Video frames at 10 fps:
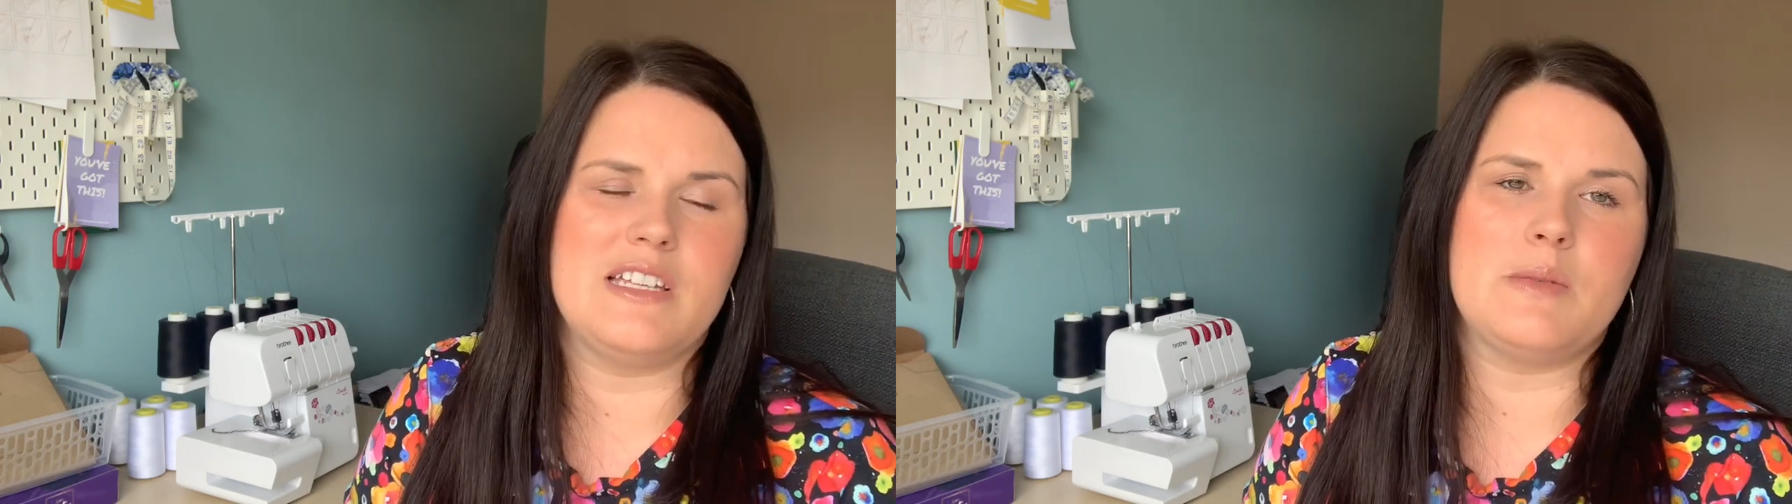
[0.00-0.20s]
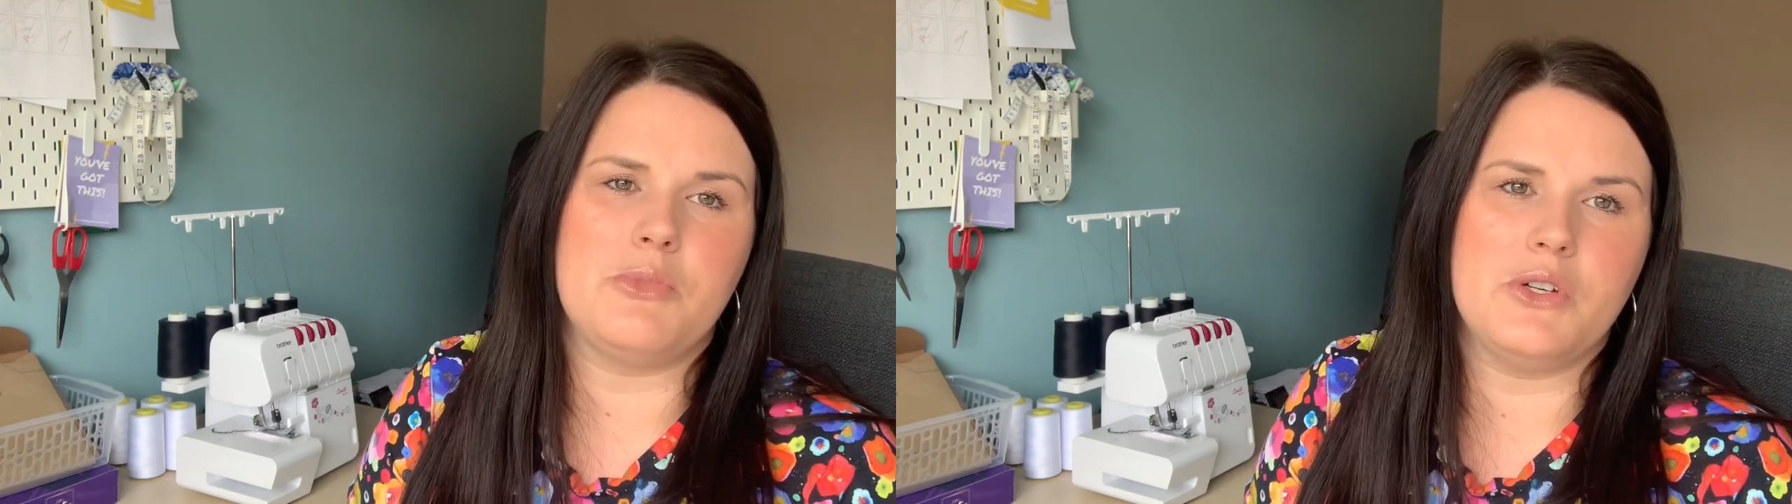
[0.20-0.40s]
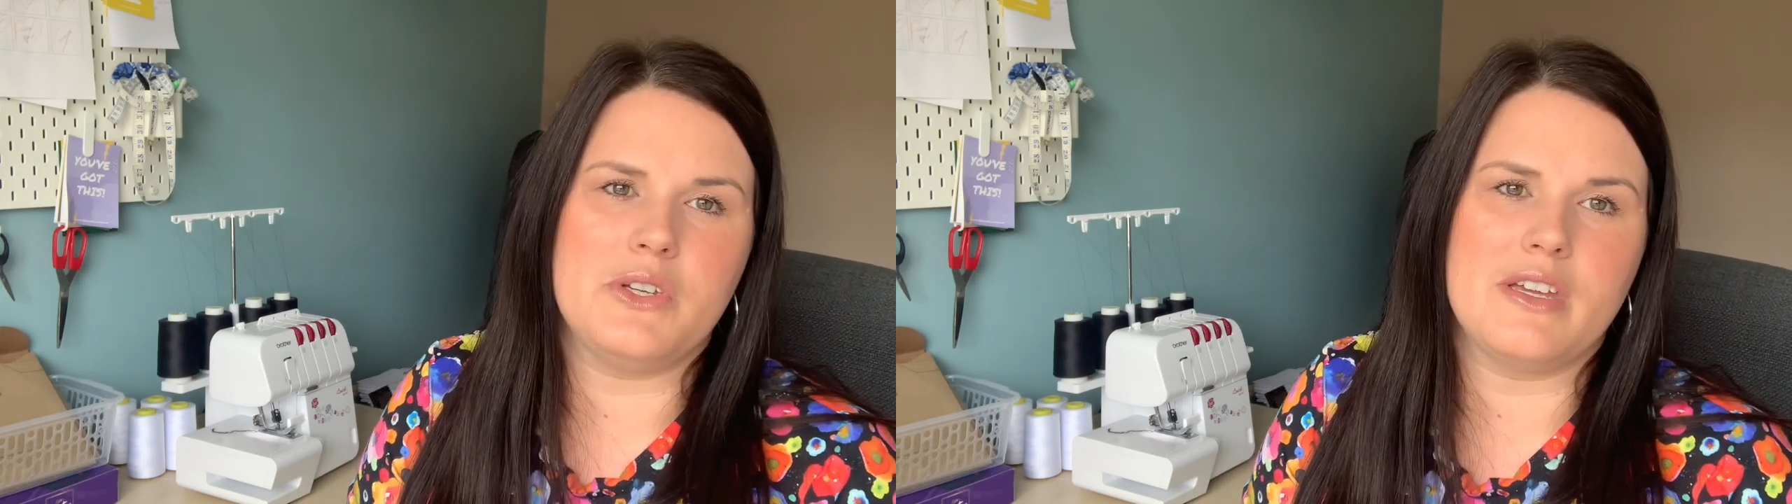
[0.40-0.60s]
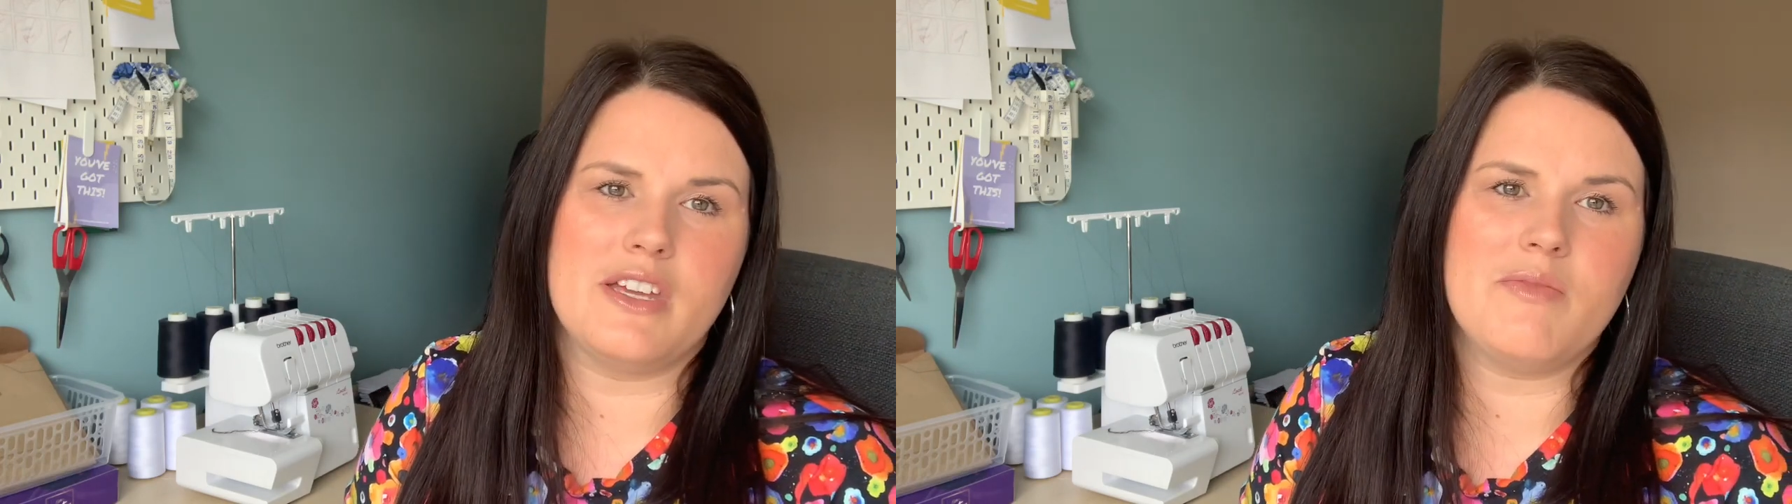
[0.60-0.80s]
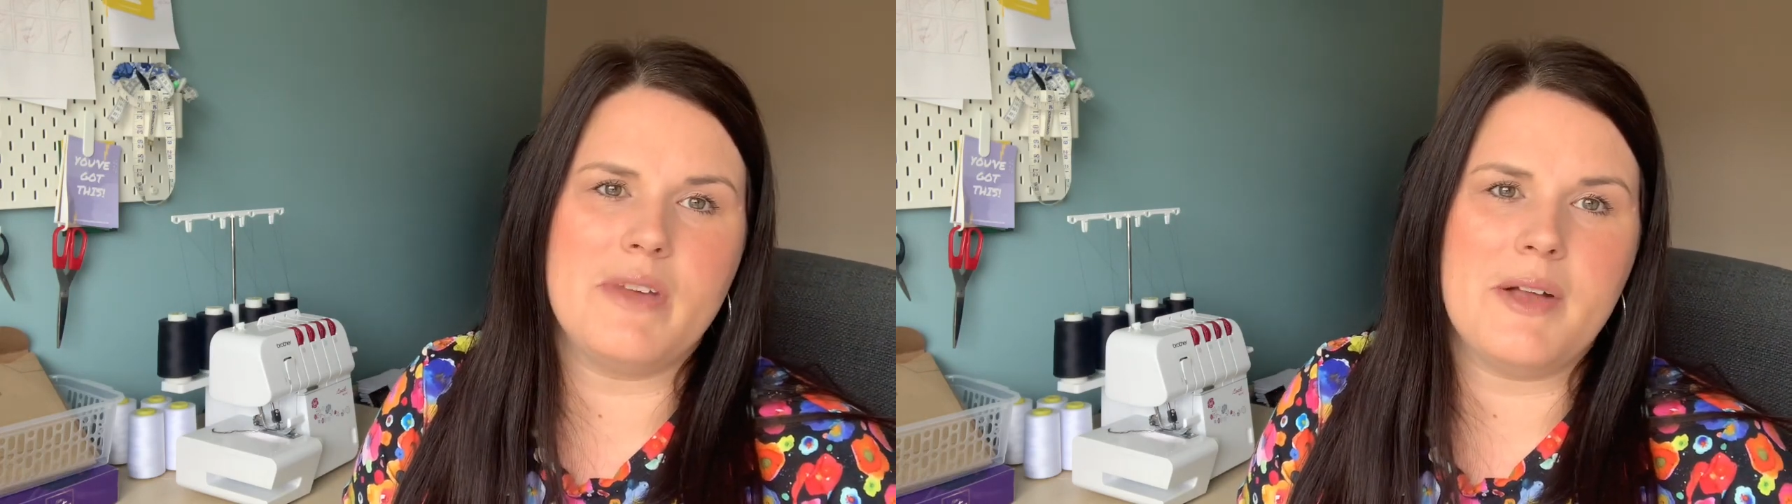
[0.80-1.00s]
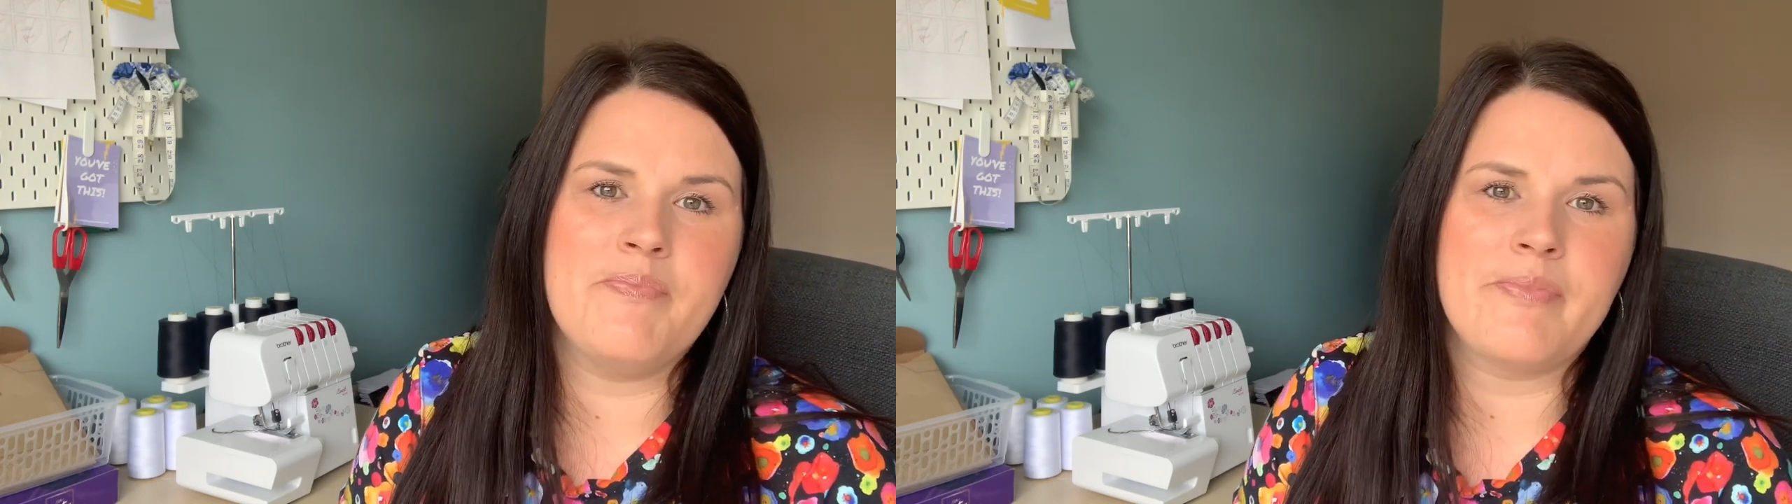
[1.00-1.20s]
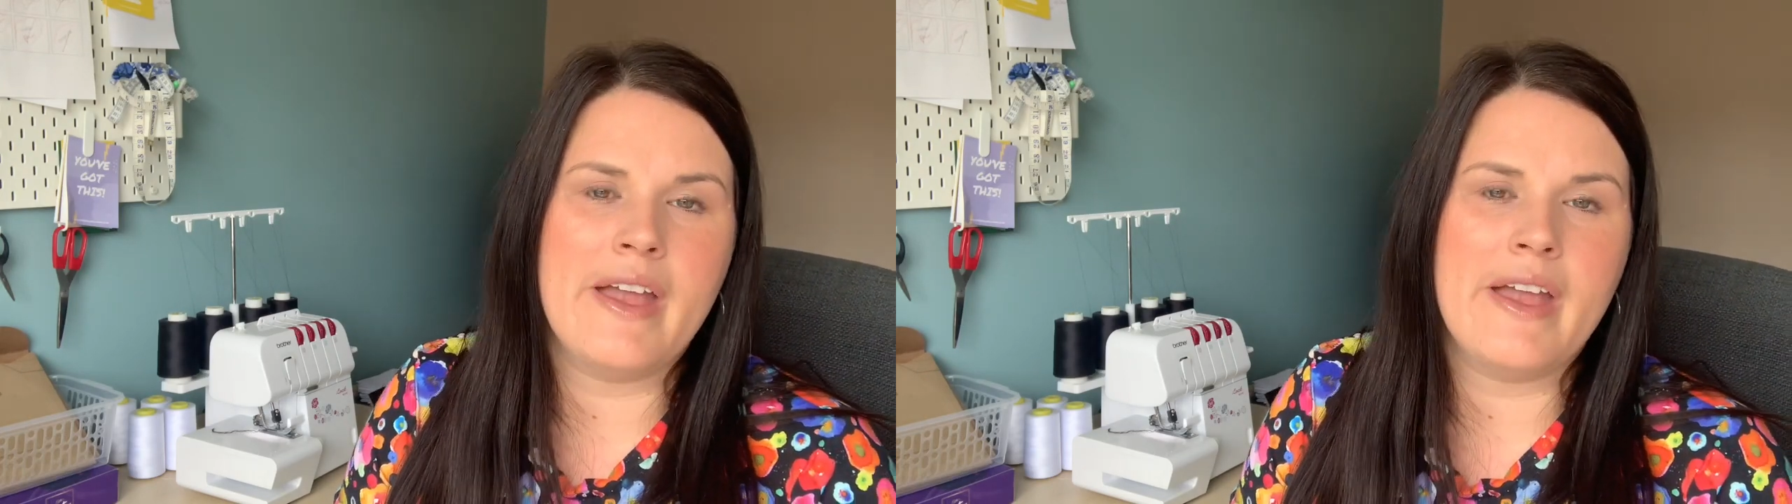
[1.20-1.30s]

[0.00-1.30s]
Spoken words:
support you can give me.